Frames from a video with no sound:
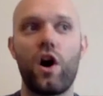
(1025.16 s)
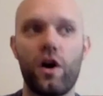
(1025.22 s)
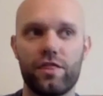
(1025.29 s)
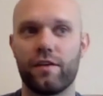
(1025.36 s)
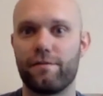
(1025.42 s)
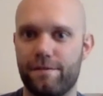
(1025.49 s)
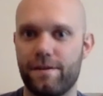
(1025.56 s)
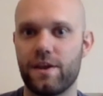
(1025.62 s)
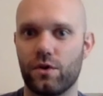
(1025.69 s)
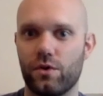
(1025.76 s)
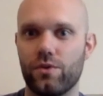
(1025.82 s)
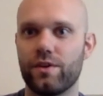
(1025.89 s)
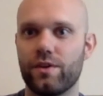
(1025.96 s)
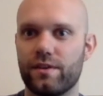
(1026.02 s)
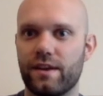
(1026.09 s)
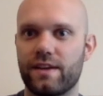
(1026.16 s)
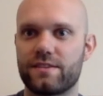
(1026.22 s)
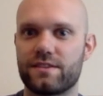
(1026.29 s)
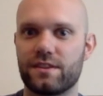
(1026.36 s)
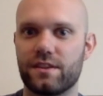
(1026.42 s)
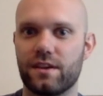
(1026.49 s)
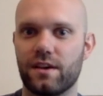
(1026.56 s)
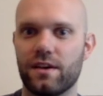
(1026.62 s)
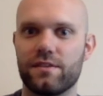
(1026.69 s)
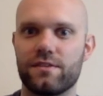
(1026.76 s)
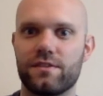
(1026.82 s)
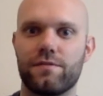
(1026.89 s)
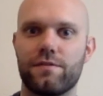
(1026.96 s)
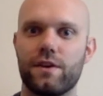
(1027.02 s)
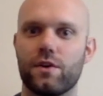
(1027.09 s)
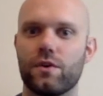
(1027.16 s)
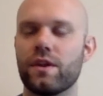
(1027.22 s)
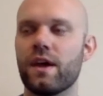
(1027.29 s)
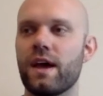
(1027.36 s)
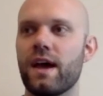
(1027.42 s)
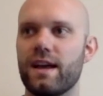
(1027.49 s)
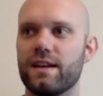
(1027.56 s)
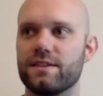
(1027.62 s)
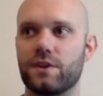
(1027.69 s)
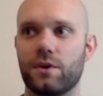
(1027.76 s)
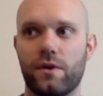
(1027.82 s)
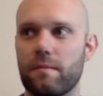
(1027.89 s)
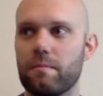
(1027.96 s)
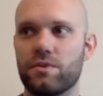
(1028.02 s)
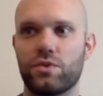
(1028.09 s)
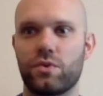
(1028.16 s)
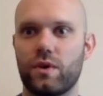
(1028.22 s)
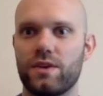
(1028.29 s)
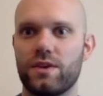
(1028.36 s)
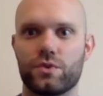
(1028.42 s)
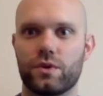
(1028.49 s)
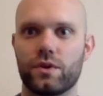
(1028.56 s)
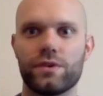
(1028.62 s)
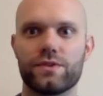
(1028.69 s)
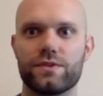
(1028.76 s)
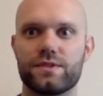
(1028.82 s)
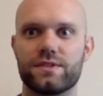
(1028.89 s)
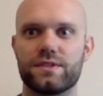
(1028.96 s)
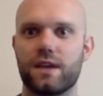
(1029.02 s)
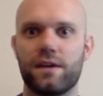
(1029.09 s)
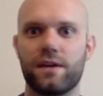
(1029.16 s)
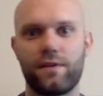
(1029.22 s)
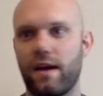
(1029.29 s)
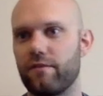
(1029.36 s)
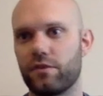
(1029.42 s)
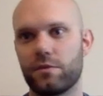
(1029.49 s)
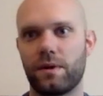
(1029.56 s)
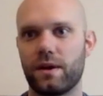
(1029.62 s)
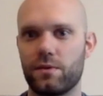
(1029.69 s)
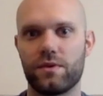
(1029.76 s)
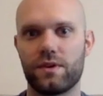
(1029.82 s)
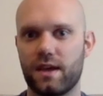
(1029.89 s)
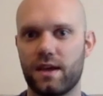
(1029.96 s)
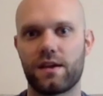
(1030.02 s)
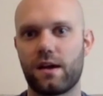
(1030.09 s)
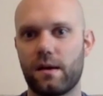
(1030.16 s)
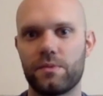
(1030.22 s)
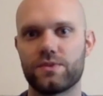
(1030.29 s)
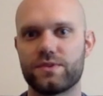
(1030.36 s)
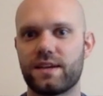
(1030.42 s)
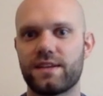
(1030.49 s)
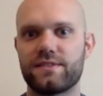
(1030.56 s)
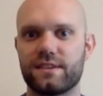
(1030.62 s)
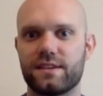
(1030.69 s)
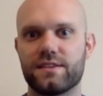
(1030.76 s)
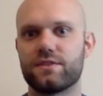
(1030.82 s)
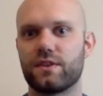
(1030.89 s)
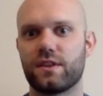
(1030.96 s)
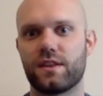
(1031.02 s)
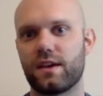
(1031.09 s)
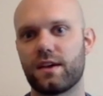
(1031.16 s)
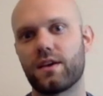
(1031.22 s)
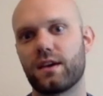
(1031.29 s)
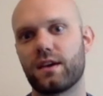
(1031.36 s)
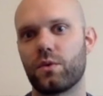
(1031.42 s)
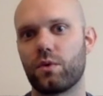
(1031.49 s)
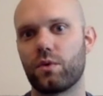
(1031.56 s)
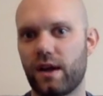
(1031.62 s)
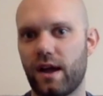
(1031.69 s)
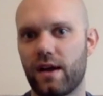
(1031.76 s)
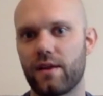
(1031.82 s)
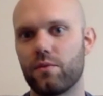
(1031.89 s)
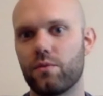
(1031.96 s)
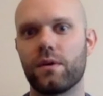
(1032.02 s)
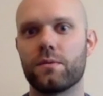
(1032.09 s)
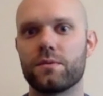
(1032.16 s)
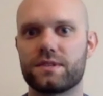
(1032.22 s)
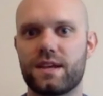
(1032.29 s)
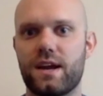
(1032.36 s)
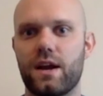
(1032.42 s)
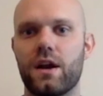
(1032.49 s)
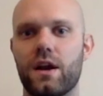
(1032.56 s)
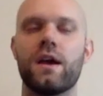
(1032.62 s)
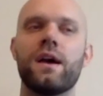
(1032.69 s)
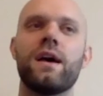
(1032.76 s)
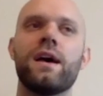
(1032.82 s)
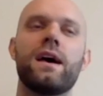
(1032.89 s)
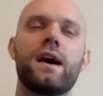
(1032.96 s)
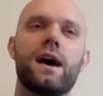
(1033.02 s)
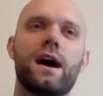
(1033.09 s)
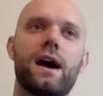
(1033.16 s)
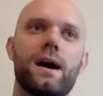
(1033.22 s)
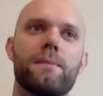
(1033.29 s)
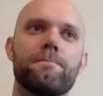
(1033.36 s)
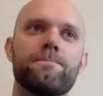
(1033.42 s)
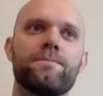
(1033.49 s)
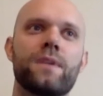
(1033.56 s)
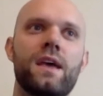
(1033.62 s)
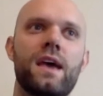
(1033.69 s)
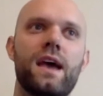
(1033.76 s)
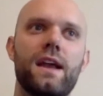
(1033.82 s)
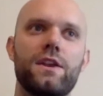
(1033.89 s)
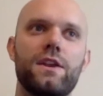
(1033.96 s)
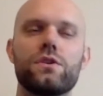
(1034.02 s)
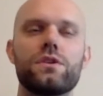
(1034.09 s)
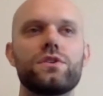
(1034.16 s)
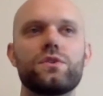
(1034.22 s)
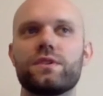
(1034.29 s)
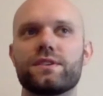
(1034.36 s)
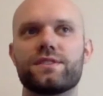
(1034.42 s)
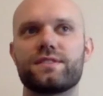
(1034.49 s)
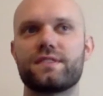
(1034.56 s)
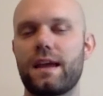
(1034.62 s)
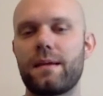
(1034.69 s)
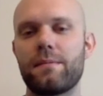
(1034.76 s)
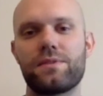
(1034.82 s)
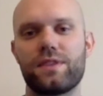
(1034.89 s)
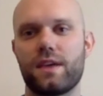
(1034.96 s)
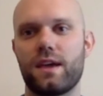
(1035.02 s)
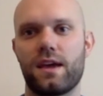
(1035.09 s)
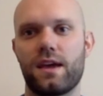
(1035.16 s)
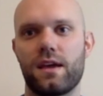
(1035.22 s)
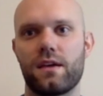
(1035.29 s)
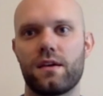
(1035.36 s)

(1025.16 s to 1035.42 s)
the field next to the field. And so in between drills and stuff, everybody would get a couple sets in so that they could get a workout in when it was there. Mm-hmm. And you can do the same thing